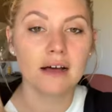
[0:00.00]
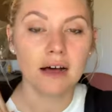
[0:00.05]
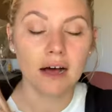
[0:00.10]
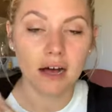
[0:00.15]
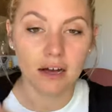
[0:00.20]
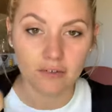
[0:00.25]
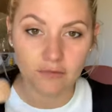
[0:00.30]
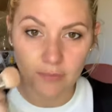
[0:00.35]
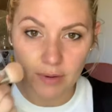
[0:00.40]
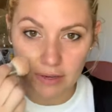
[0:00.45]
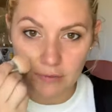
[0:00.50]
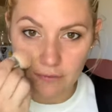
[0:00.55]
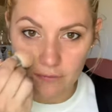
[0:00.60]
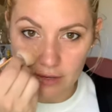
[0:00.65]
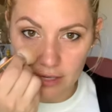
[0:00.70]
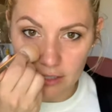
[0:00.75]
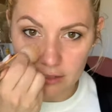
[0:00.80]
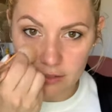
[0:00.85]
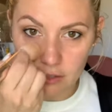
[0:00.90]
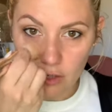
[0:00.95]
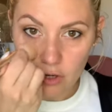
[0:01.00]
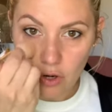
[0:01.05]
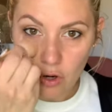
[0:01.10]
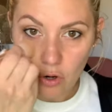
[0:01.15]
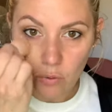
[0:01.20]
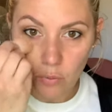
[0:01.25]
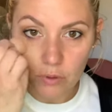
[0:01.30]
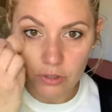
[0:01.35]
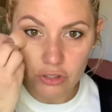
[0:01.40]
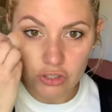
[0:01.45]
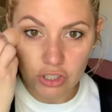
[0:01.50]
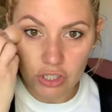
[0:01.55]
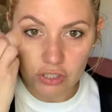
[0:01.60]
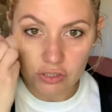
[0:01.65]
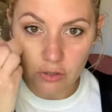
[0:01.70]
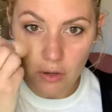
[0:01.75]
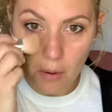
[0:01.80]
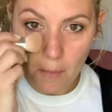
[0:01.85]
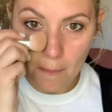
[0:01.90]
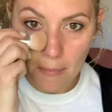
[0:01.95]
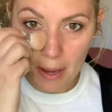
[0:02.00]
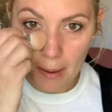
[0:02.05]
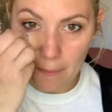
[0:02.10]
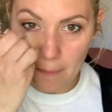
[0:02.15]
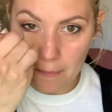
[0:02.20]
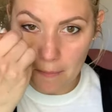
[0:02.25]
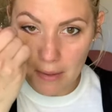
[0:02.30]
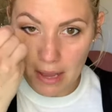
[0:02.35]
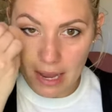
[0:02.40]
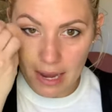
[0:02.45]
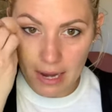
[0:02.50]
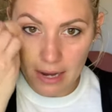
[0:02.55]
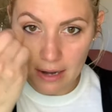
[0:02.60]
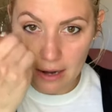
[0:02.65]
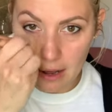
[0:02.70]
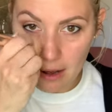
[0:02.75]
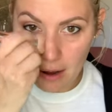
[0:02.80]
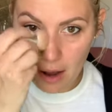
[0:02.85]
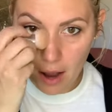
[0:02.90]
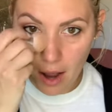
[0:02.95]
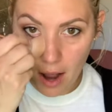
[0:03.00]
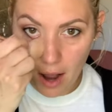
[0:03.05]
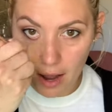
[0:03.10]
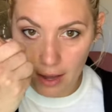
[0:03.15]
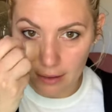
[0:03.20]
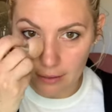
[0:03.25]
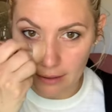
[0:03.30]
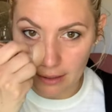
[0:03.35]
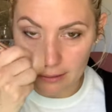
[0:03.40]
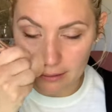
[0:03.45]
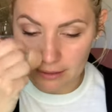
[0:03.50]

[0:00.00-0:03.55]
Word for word: of my face with just my main highlight.